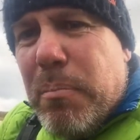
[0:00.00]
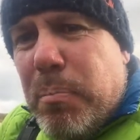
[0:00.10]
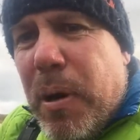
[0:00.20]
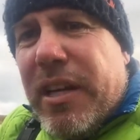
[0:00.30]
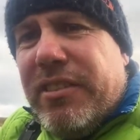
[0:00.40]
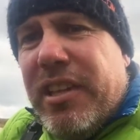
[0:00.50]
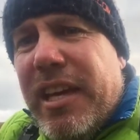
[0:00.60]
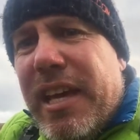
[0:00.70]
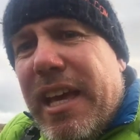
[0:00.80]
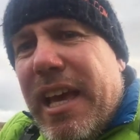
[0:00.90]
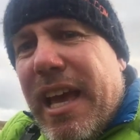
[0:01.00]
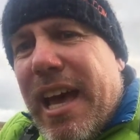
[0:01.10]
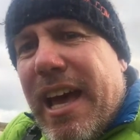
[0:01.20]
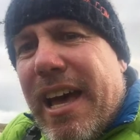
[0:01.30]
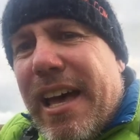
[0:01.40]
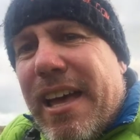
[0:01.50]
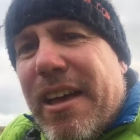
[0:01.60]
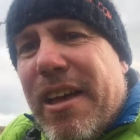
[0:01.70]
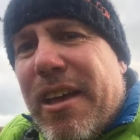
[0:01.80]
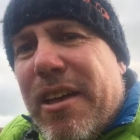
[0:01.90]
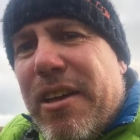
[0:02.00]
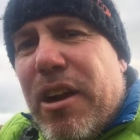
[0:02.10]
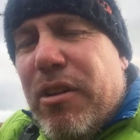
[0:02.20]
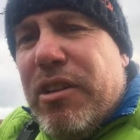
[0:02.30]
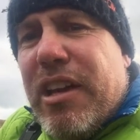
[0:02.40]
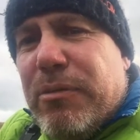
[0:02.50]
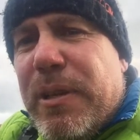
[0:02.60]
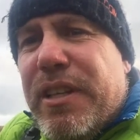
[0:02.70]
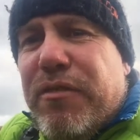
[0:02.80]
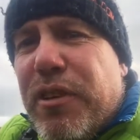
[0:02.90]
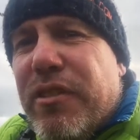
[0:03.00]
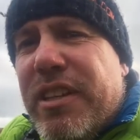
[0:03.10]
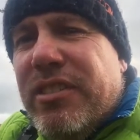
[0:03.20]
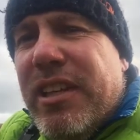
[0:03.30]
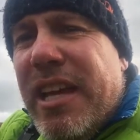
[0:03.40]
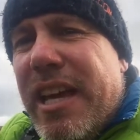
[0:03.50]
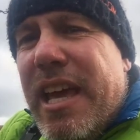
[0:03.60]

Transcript: but this has been done for a reason.